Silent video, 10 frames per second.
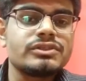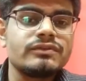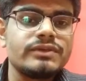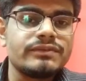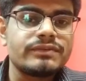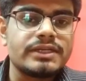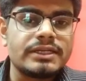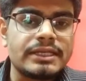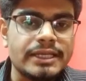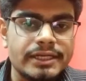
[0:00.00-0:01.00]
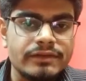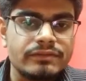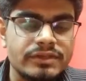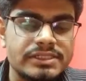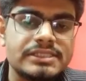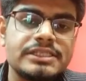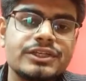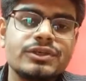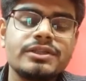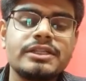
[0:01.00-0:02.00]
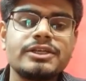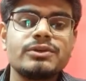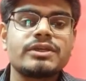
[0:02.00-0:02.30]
of different negative words that you